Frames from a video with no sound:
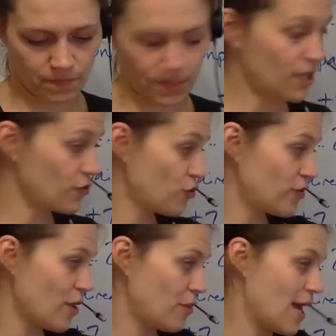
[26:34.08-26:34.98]
And it turns
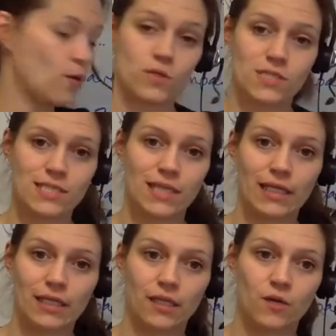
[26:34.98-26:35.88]
out that one's
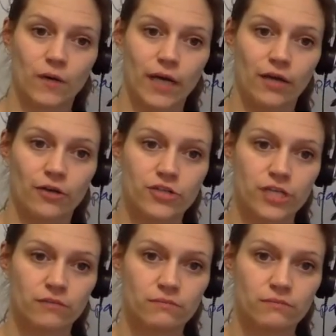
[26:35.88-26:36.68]
slightly lower in energy.